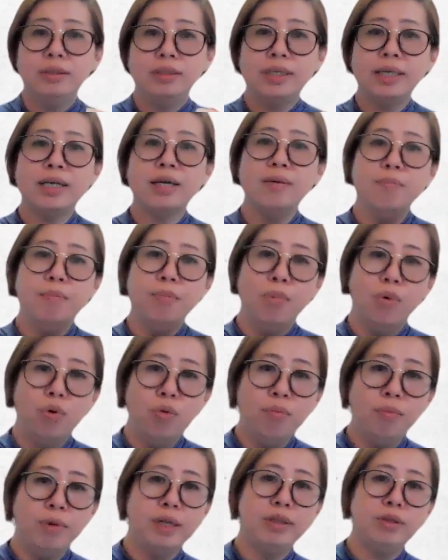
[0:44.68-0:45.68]
take a
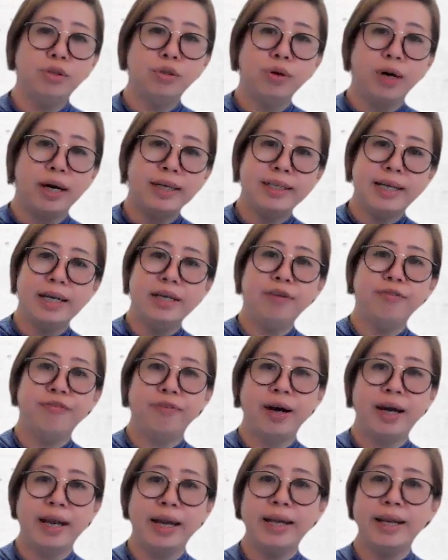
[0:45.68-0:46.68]
moment to
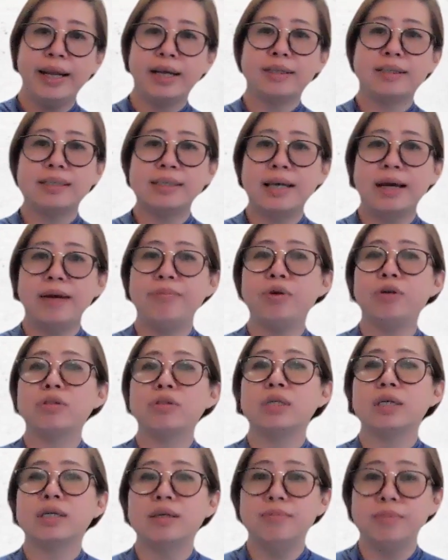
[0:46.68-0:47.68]
identify and accept your
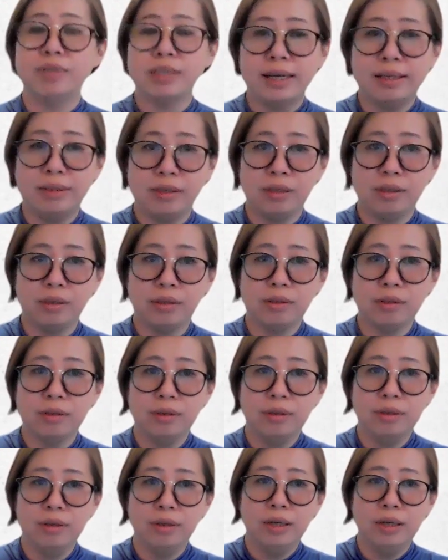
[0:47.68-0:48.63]
circumstances.